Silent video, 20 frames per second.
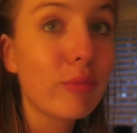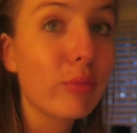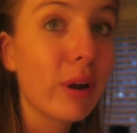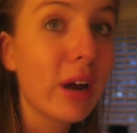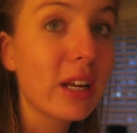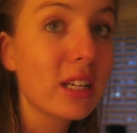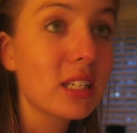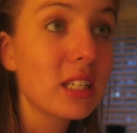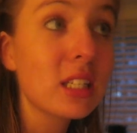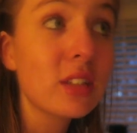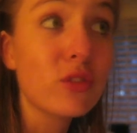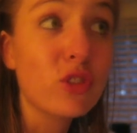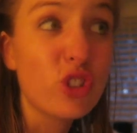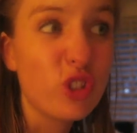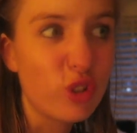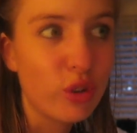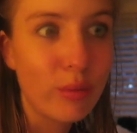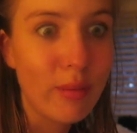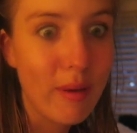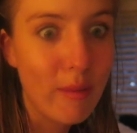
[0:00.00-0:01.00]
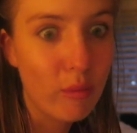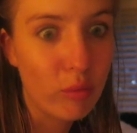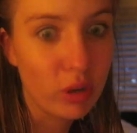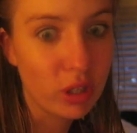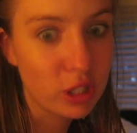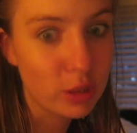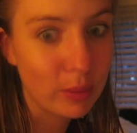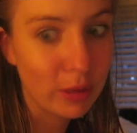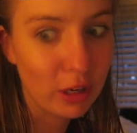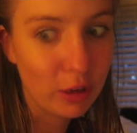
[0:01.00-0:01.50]
of practice of just
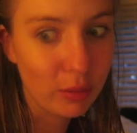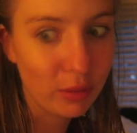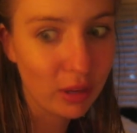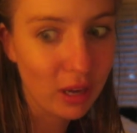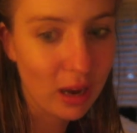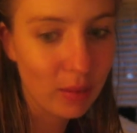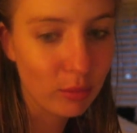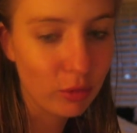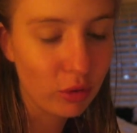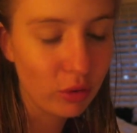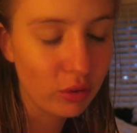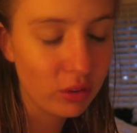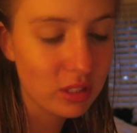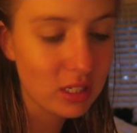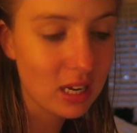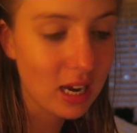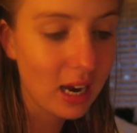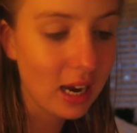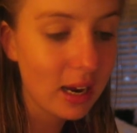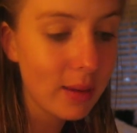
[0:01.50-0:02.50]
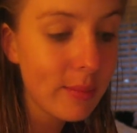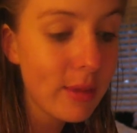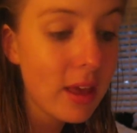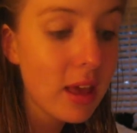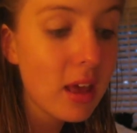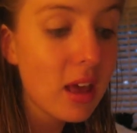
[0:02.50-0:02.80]
remembering to pick up the camera all the time.